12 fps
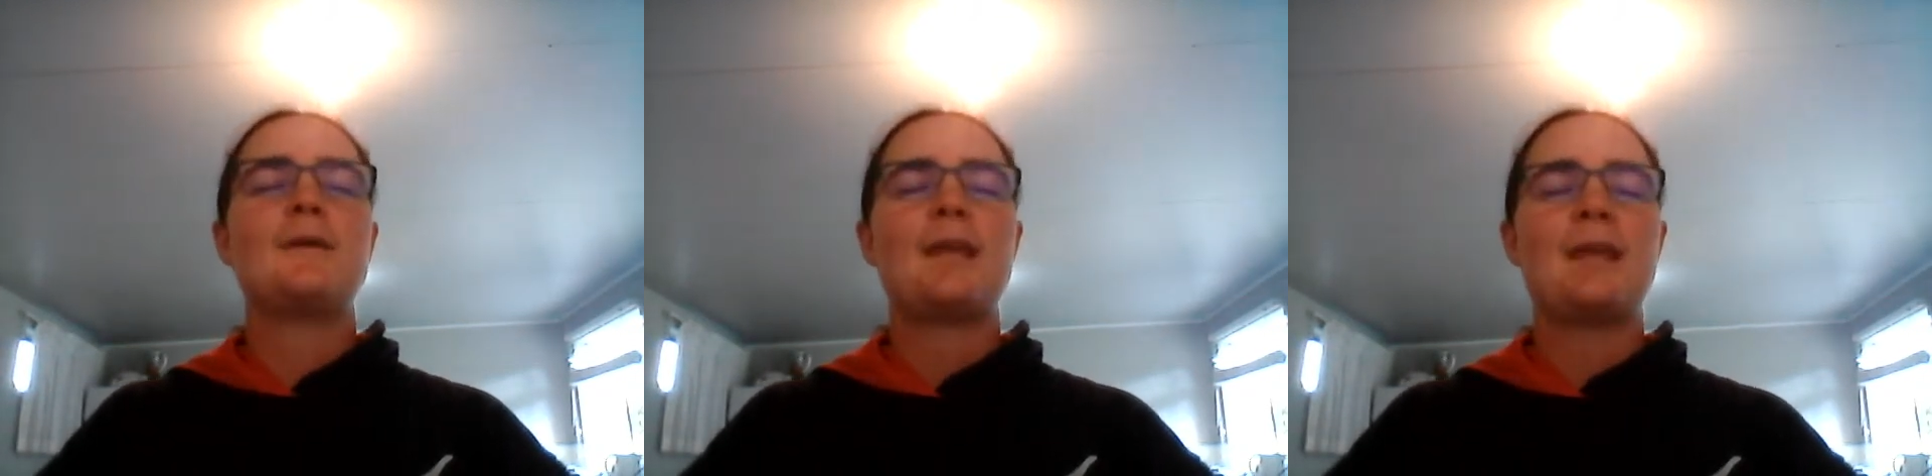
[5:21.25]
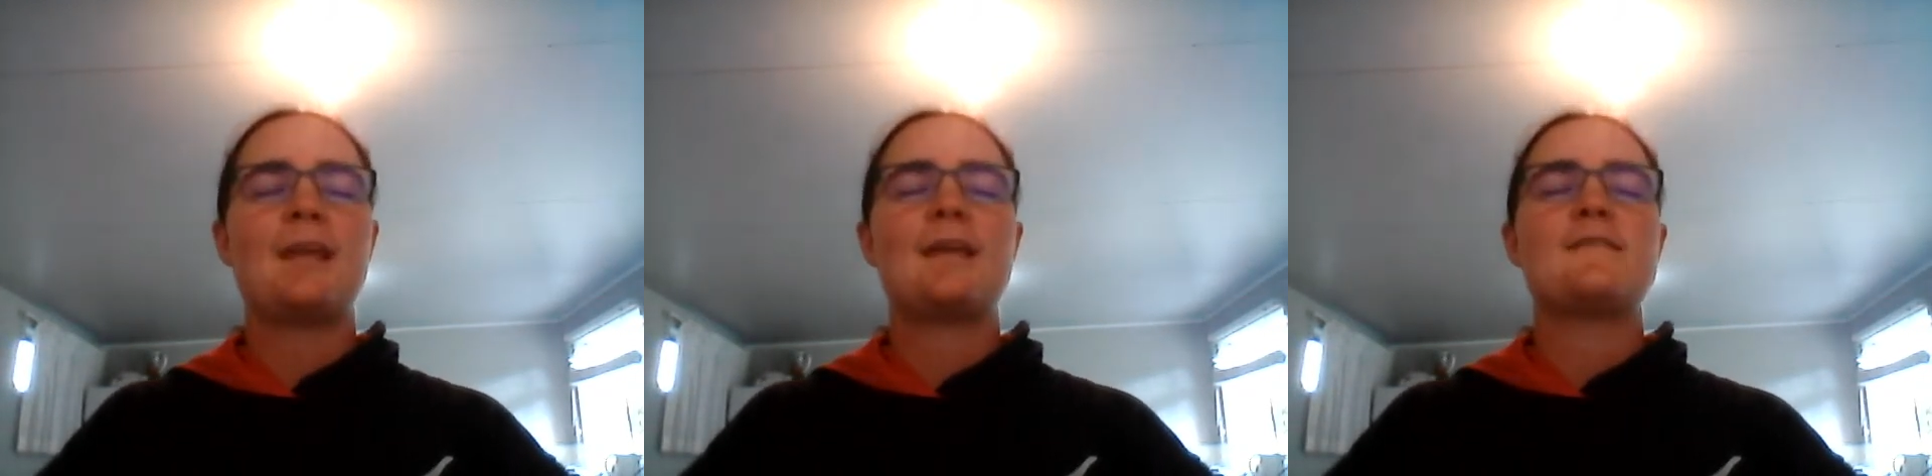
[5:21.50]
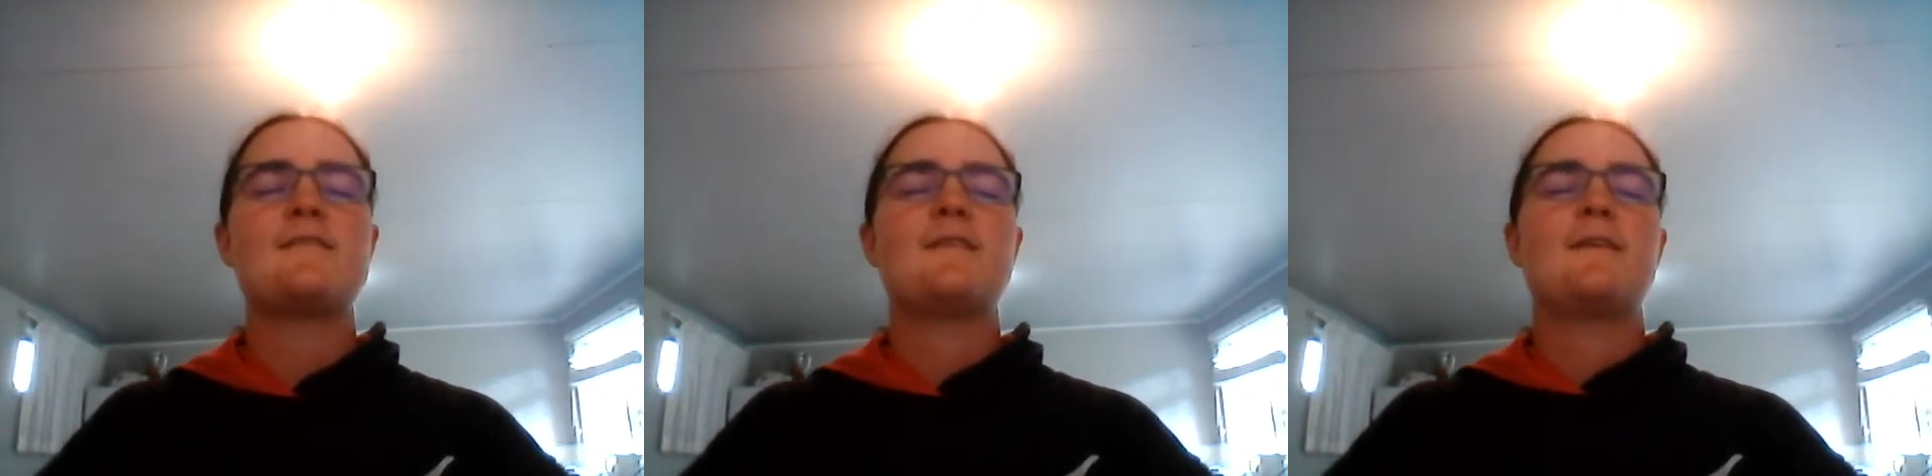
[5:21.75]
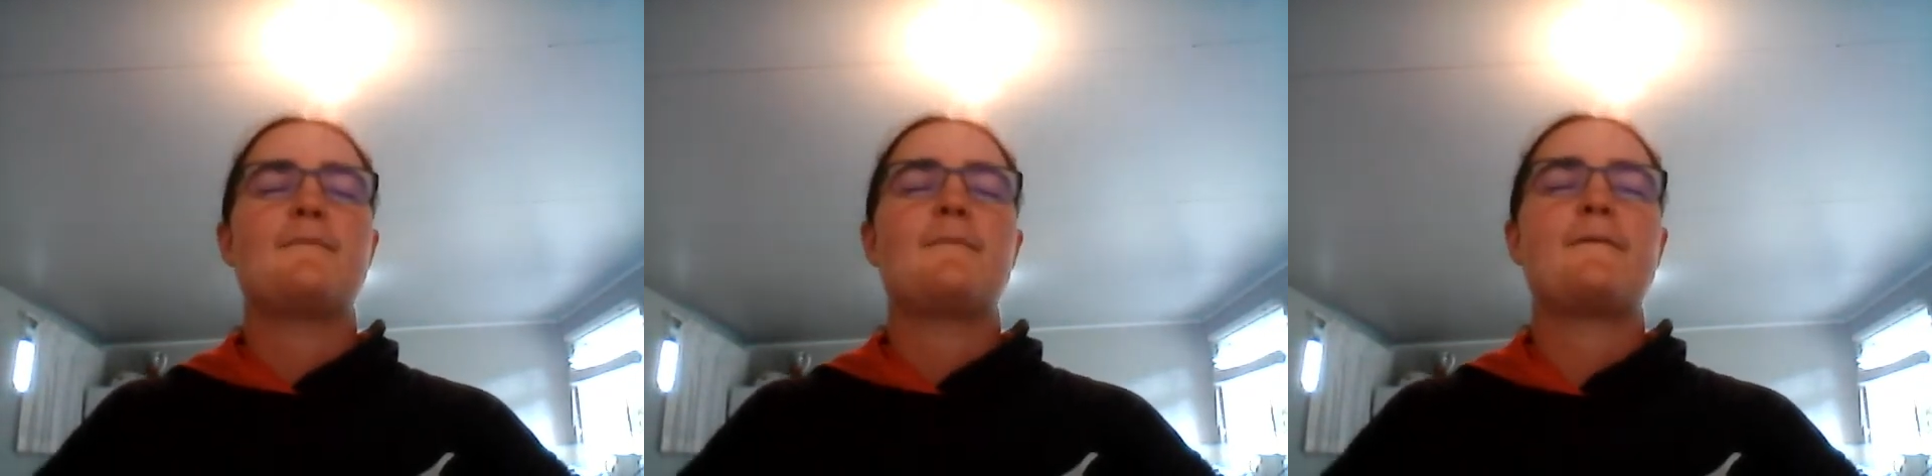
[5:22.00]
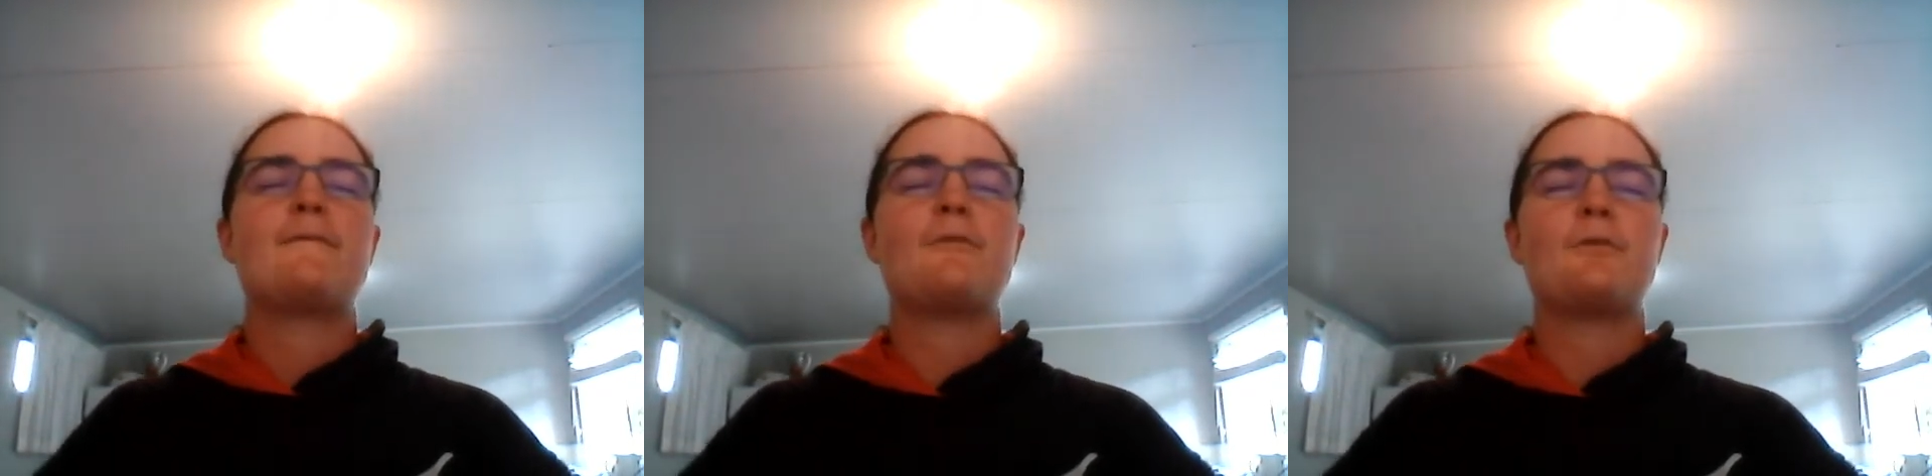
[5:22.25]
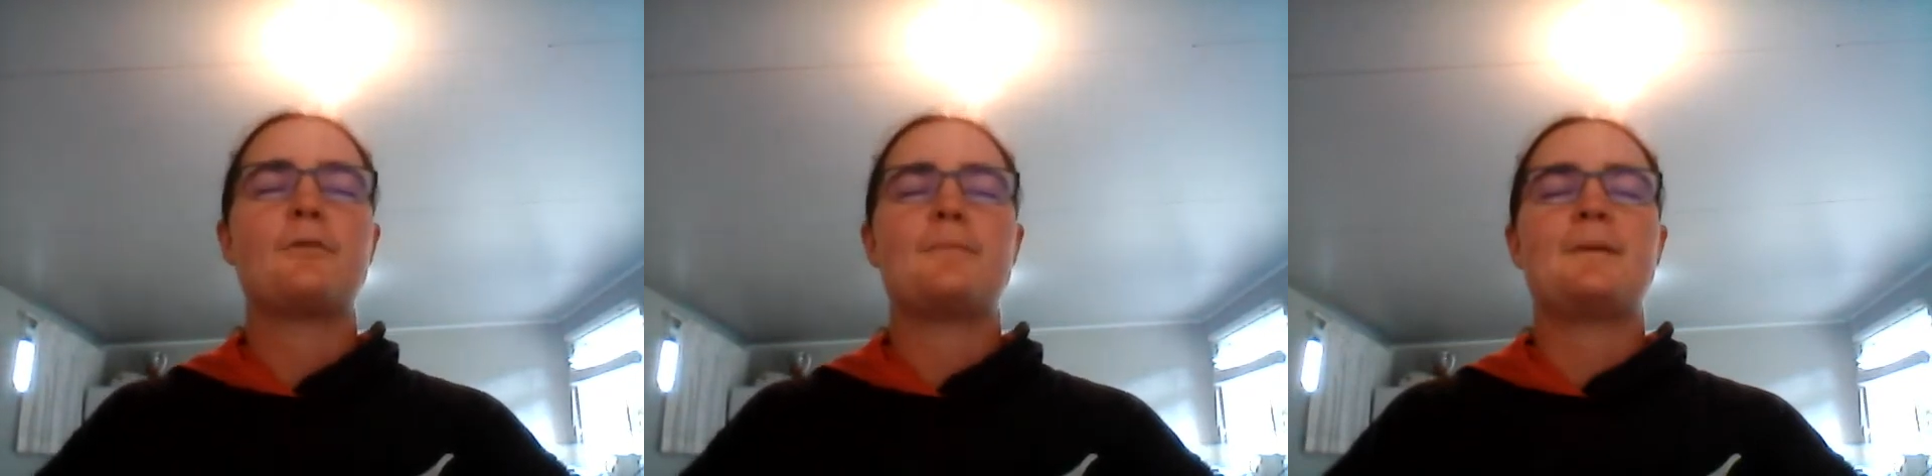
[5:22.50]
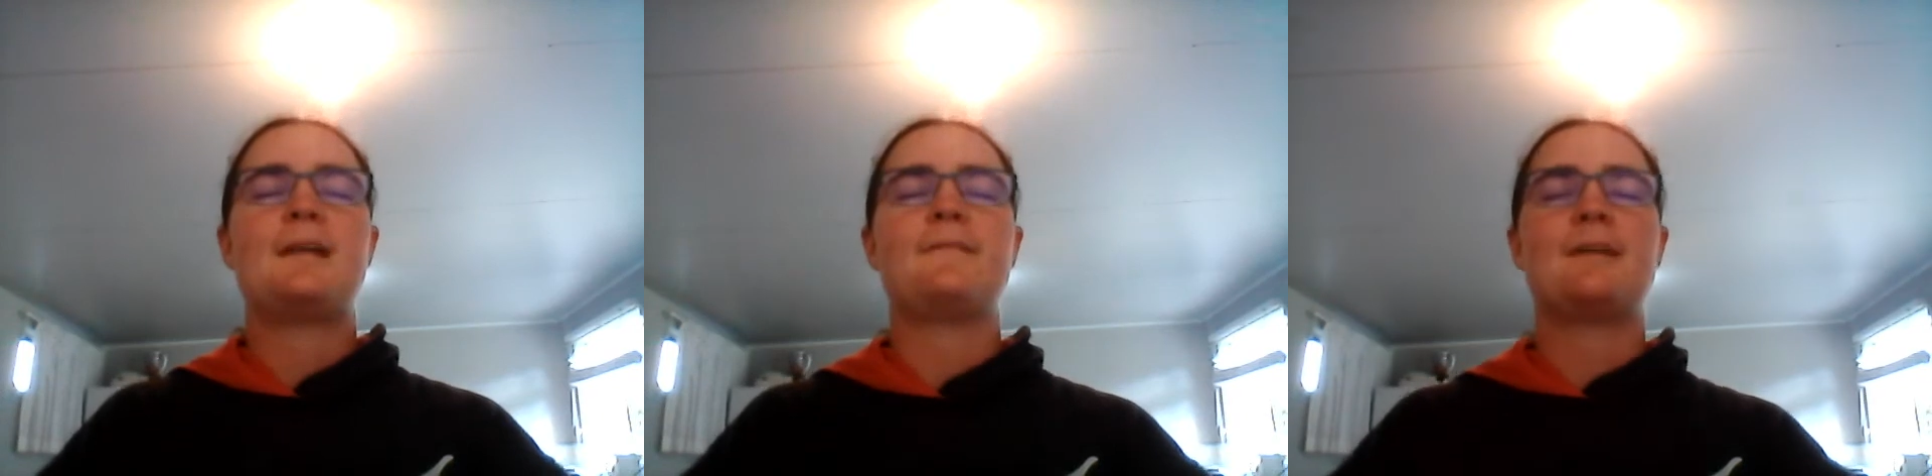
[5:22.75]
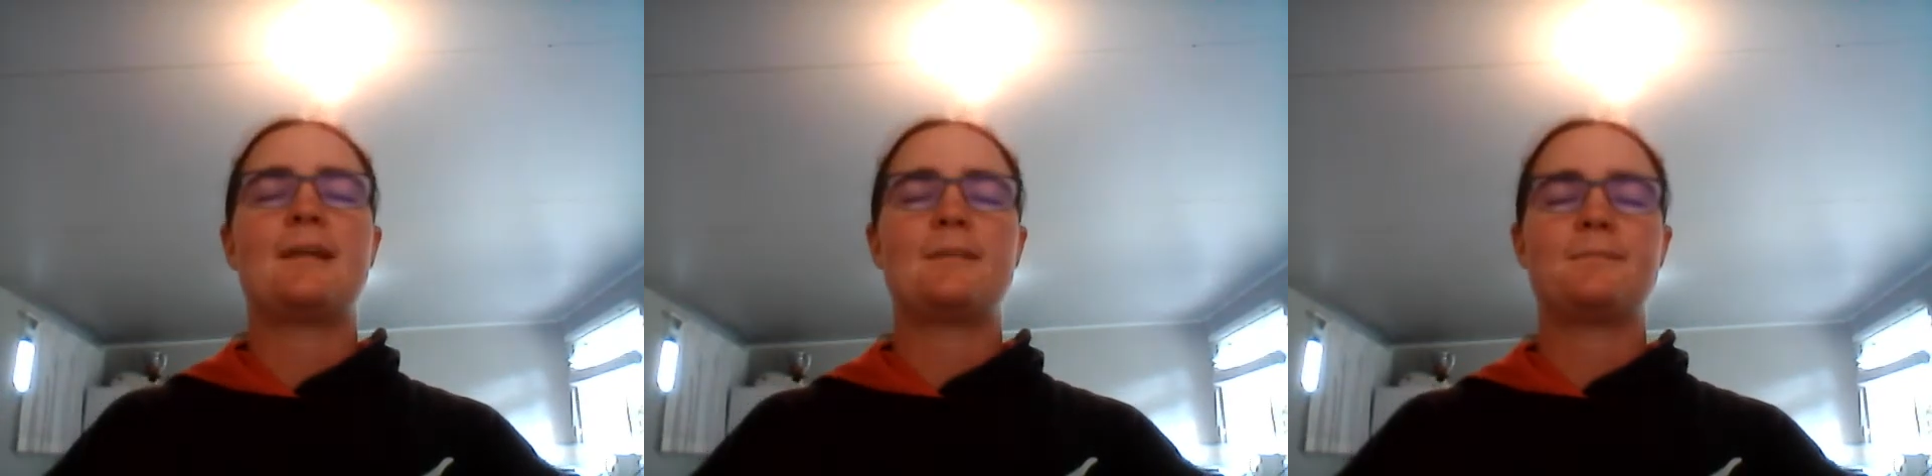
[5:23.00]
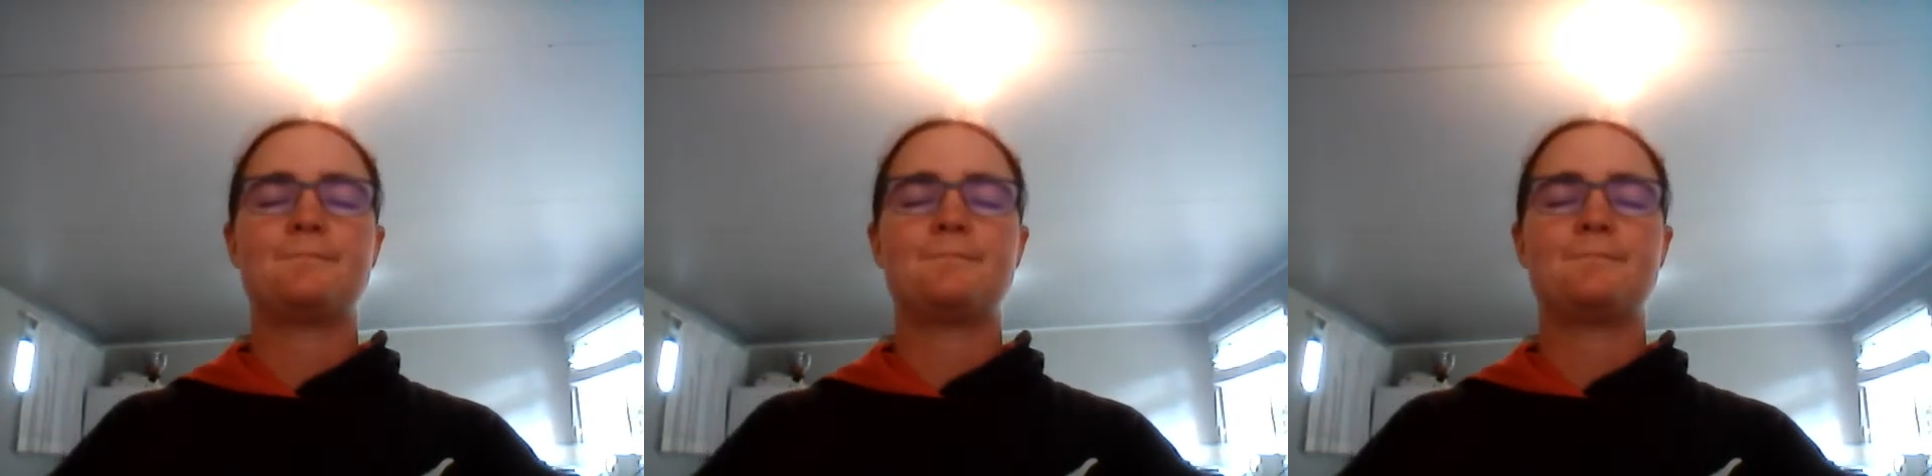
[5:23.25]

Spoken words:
we had before the bell rang.